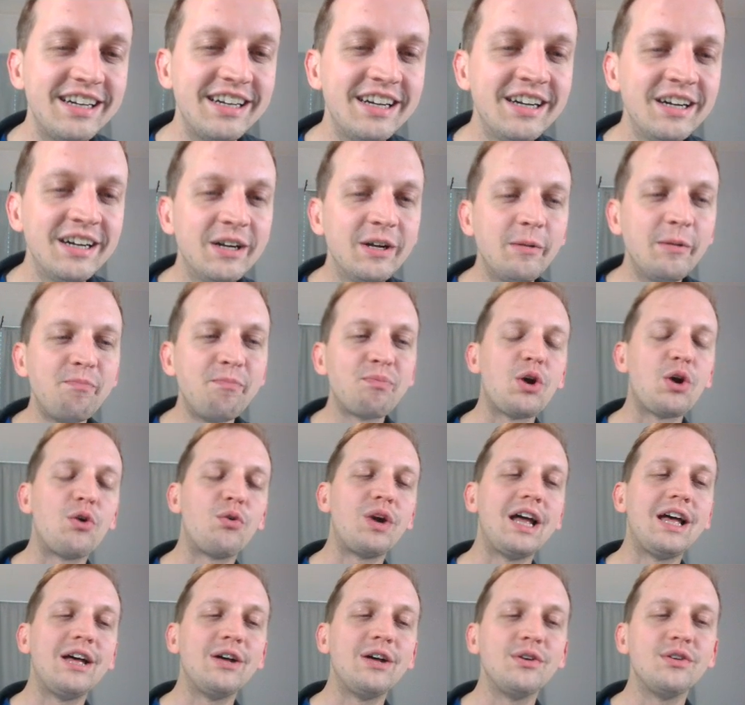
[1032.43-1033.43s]

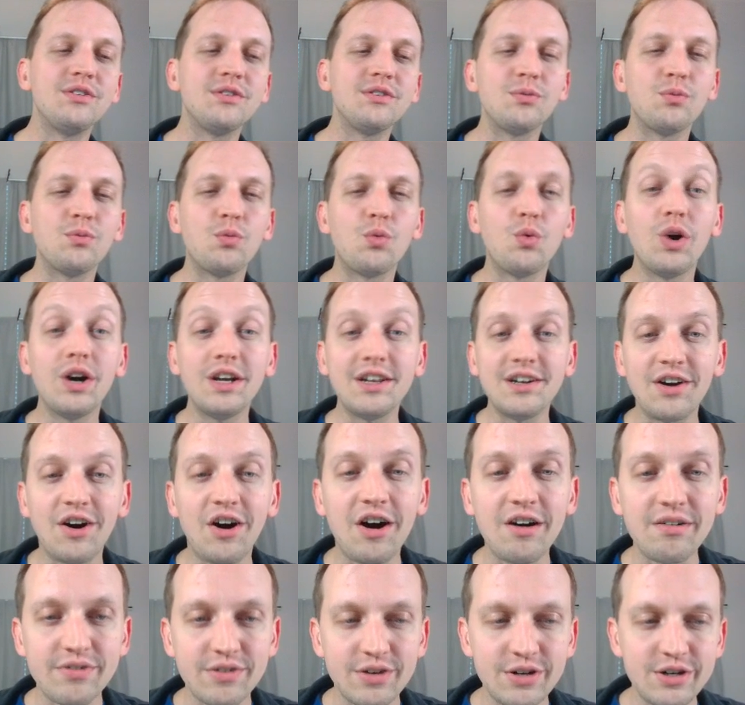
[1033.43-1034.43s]
around what
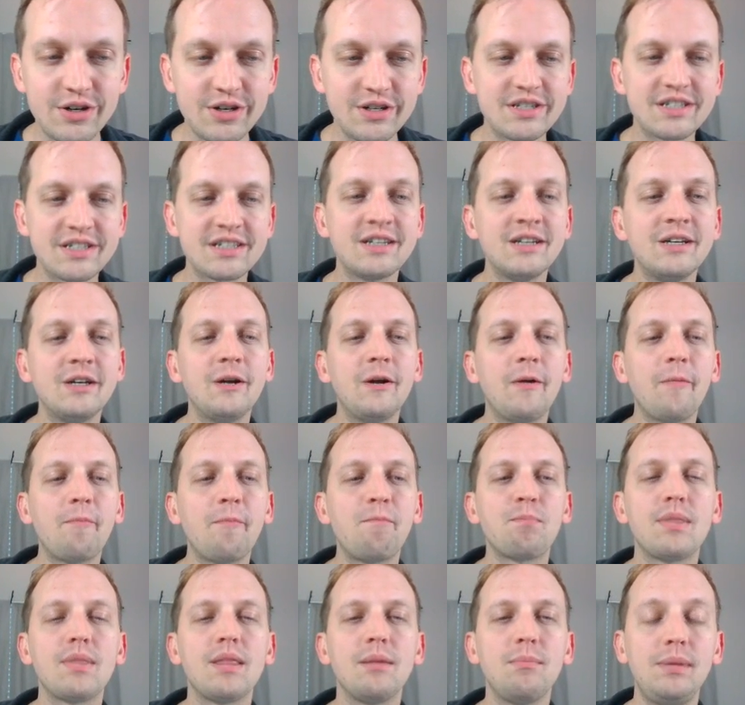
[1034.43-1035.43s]
offers
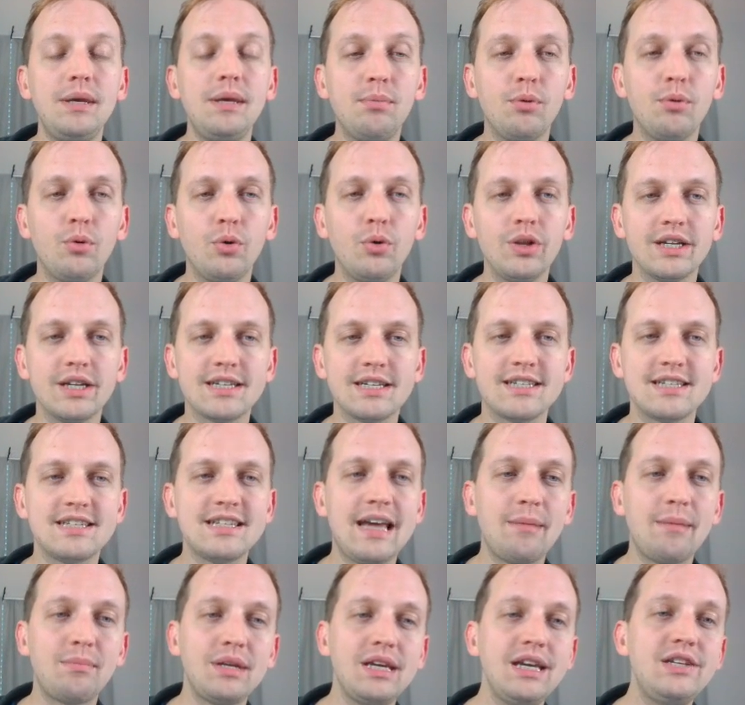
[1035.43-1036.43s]
people will accept.
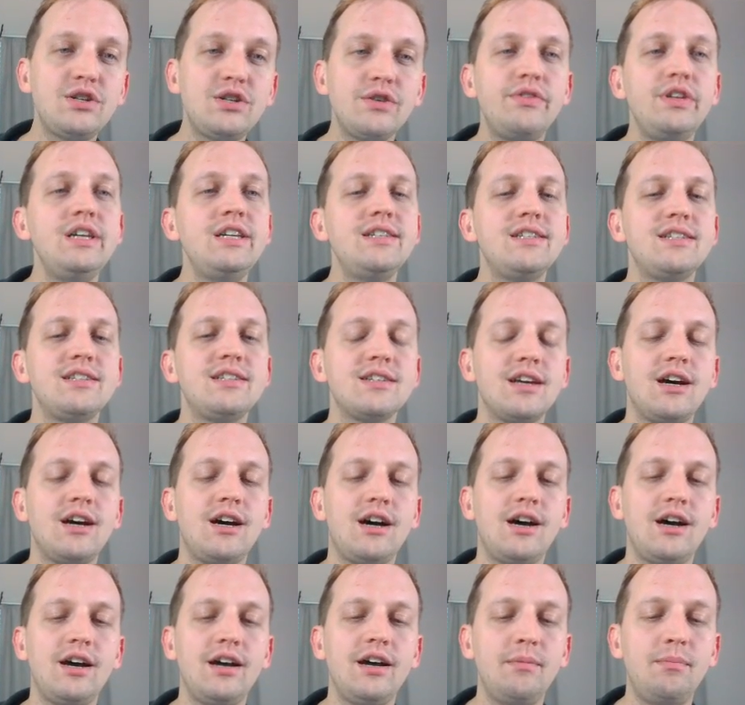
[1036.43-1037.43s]
Each of these
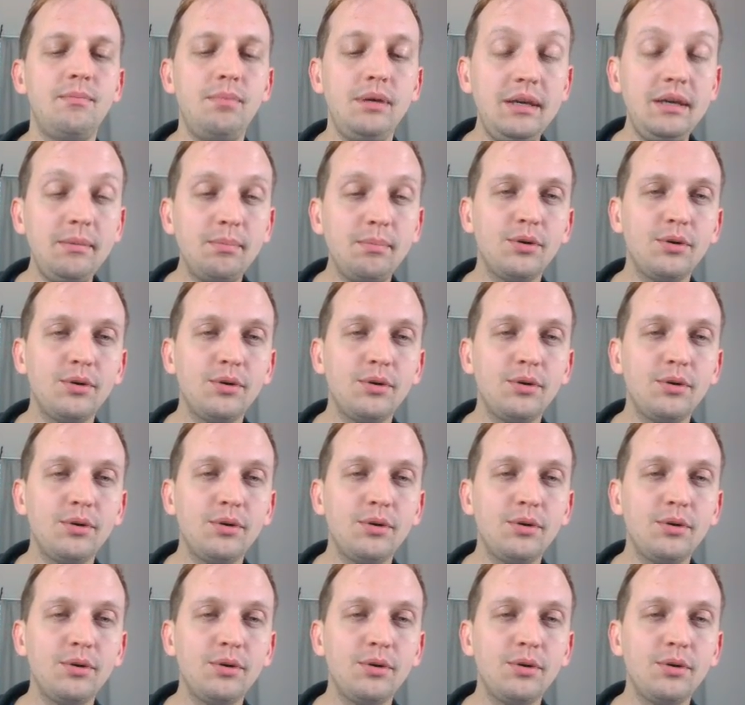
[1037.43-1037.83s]
people